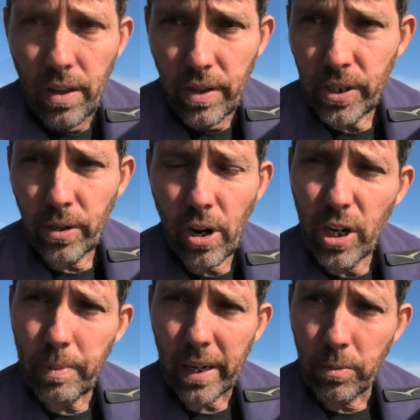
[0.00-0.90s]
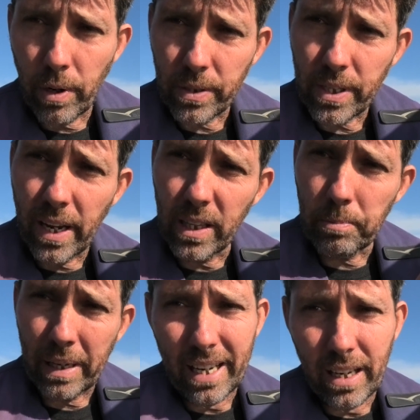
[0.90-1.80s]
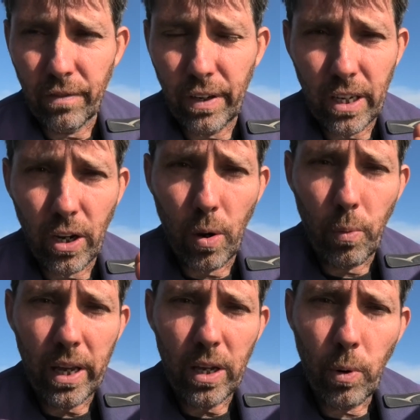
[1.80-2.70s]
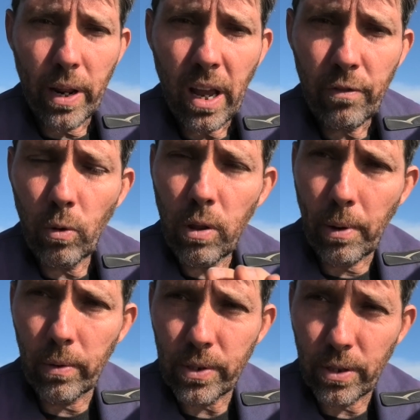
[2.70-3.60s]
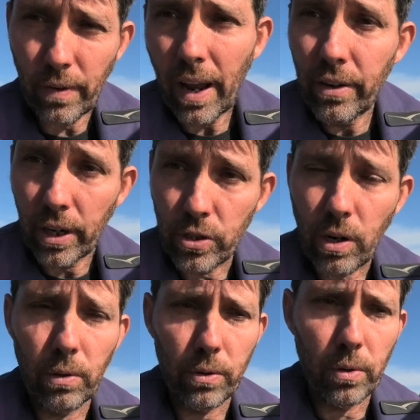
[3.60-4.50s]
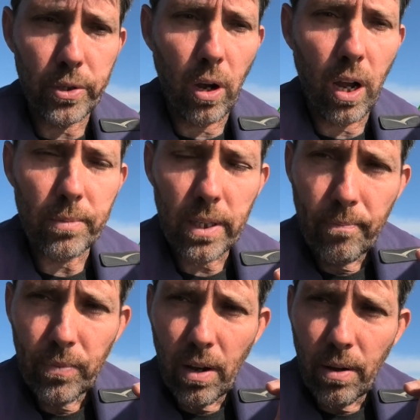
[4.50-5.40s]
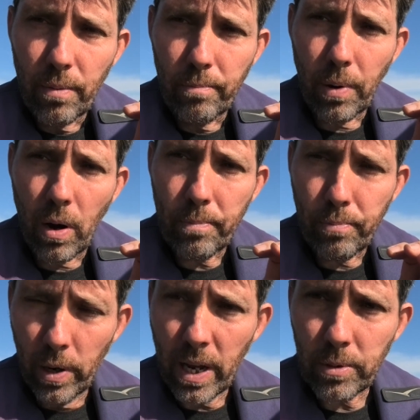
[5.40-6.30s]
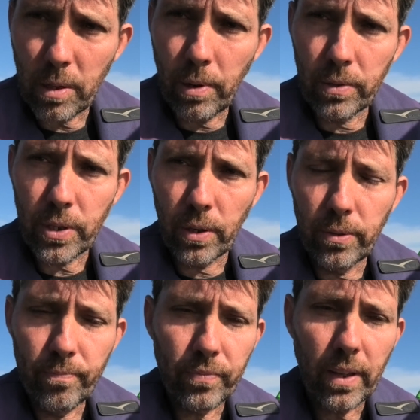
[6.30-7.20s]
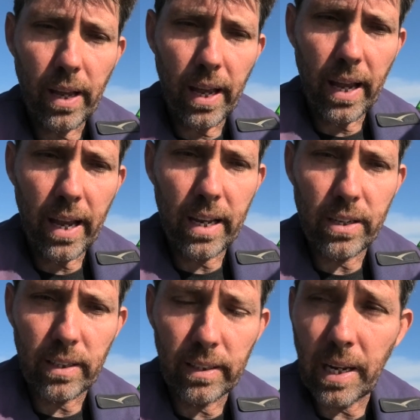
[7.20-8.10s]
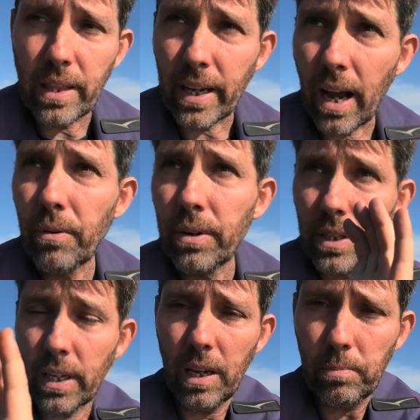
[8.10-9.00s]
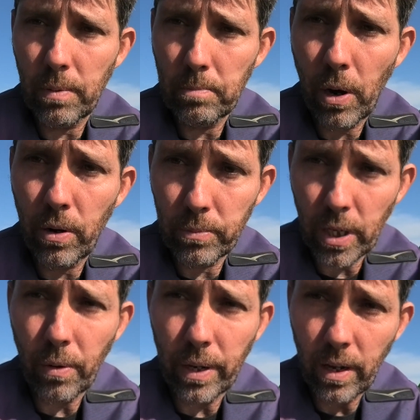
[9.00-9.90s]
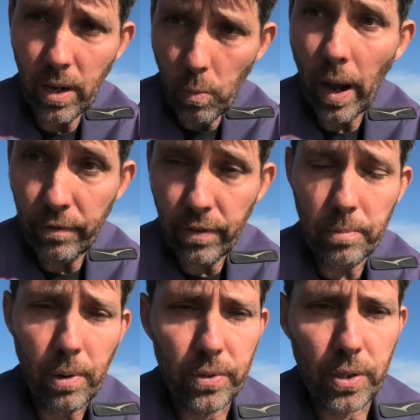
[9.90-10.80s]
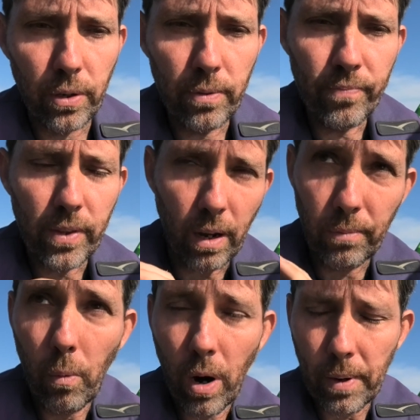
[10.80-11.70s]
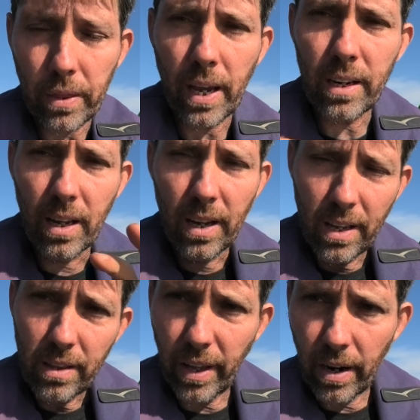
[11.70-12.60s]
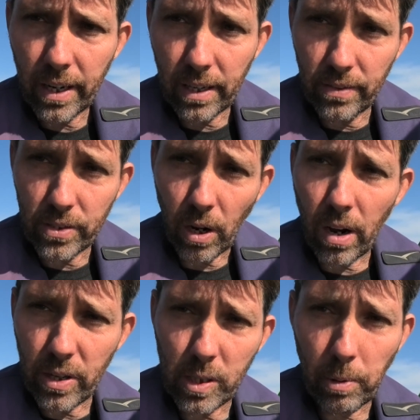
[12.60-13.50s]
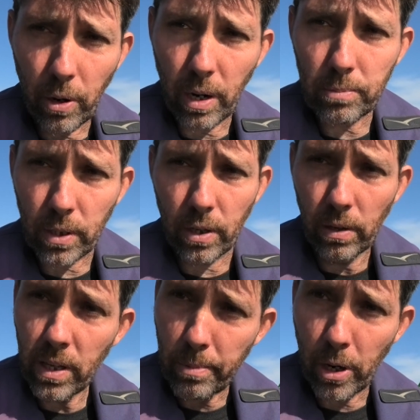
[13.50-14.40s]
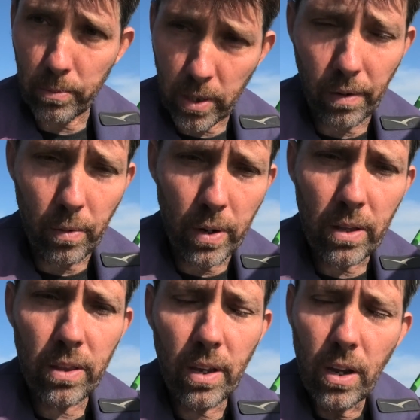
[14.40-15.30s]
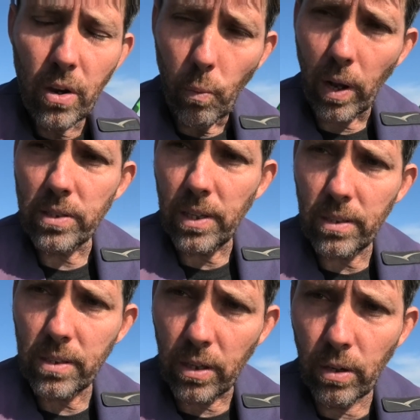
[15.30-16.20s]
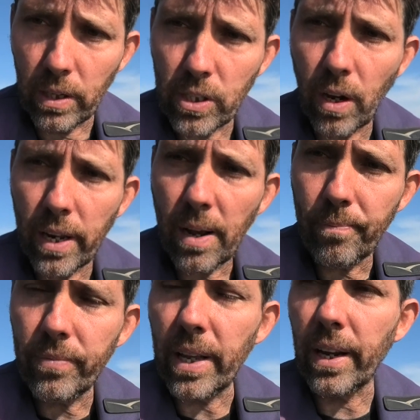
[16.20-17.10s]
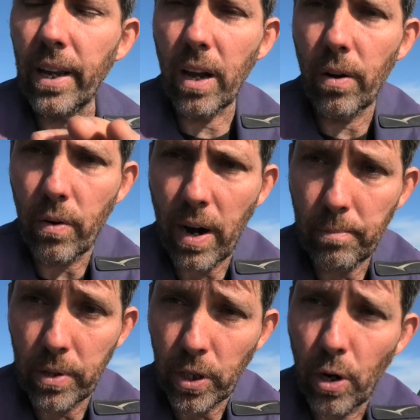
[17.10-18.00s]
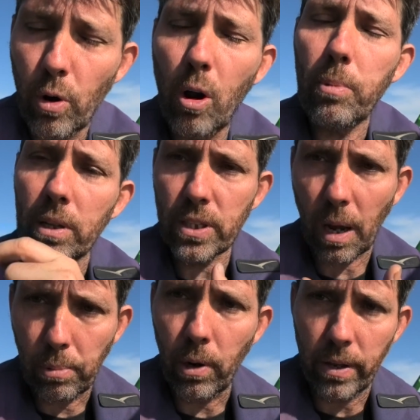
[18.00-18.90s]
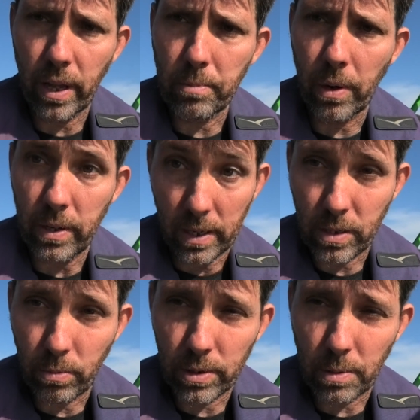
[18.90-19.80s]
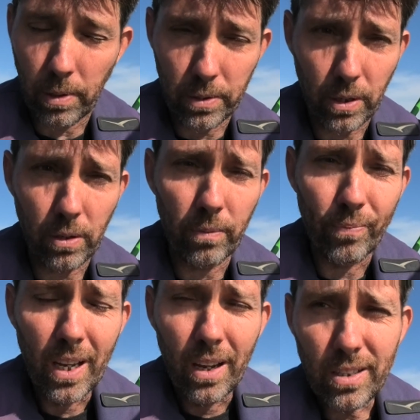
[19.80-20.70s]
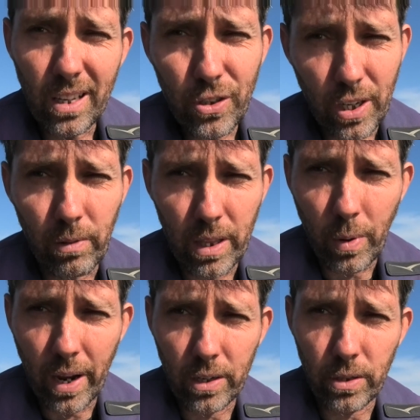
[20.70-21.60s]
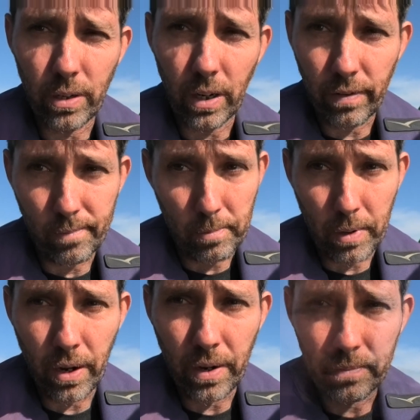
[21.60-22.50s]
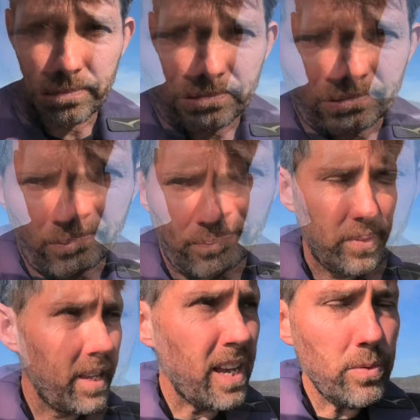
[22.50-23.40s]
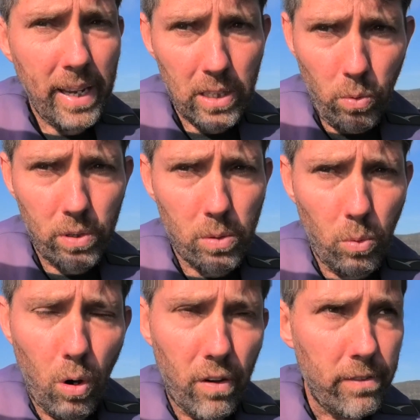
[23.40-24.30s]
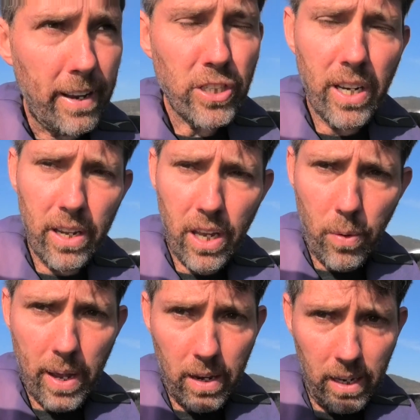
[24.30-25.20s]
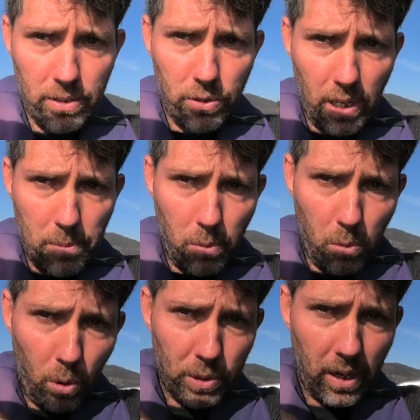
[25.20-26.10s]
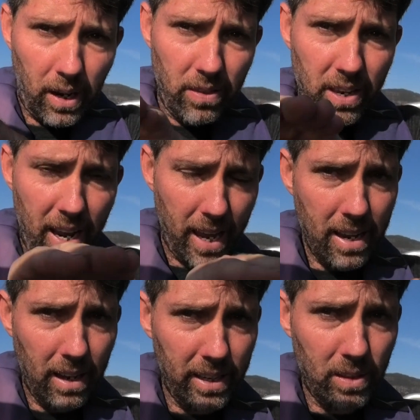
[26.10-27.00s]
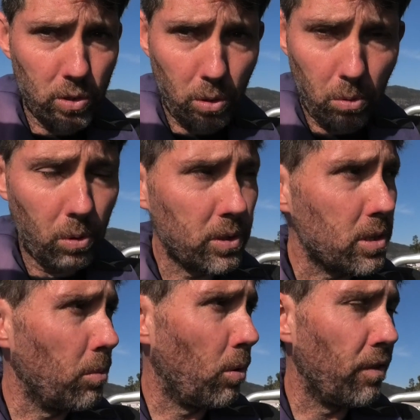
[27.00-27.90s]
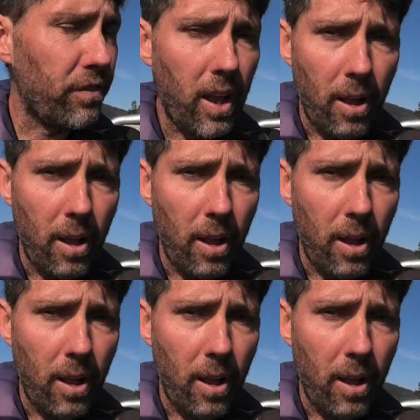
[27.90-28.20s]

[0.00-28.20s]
This sort of goes back to what I was saying at the beginning of the video, where you want to have all the boats sort of under control at all times. By pulling up to the pontoon and letting the current keep the boat I'm towing away from the pontoon, I'm not worried about that. Then I can tie this boat up securely, the boat I'm towing with. Once it's securely tied up, then I can go and grab the tow rope and start pulling the other boat in towards the pontoon. So that's generally the way I do it if I'm on my own. As we get towards the wharf, I'm actually going to go out into deeper water and then angle in towards the wharf.